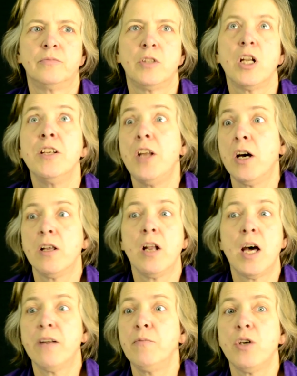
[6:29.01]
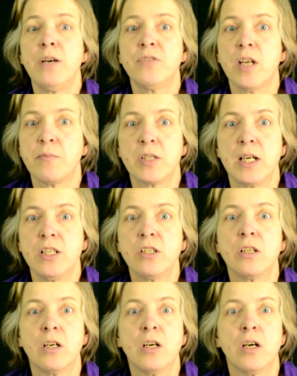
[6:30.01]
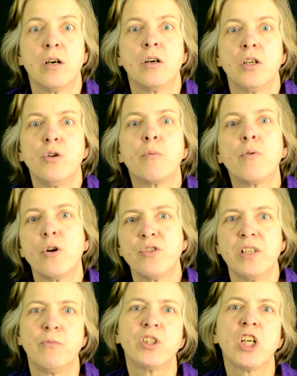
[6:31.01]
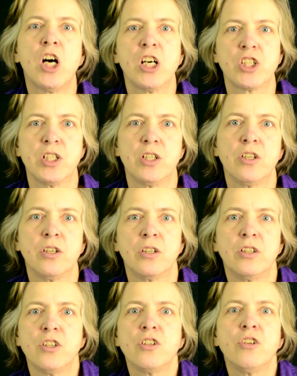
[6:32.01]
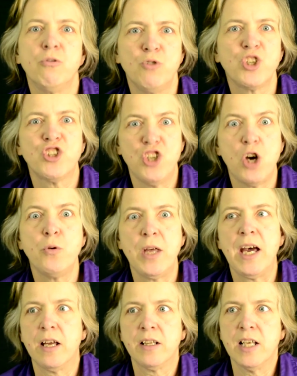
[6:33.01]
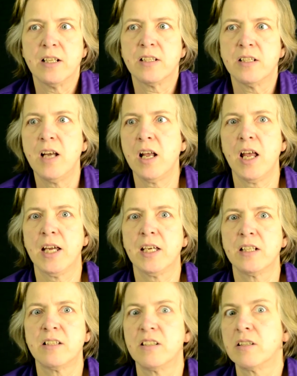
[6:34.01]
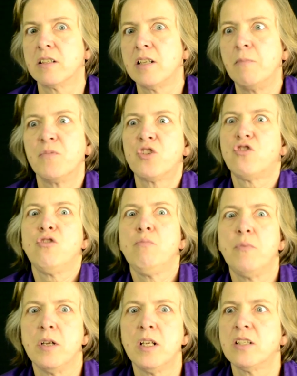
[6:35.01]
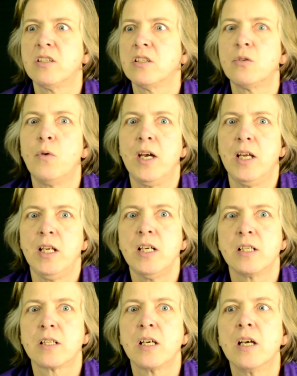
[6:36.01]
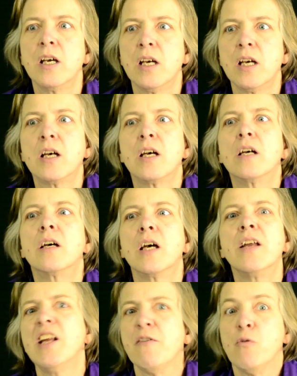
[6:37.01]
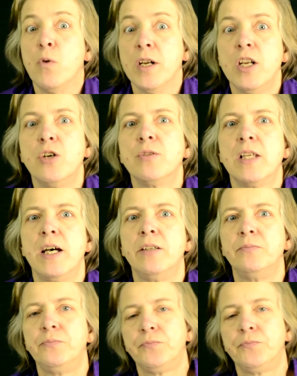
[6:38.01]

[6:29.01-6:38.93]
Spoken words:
not a lot of them don't have stop signs. You approach them with caution. You just know that. That's not like it's something stupid. It's just the way it is, and everyone knows that.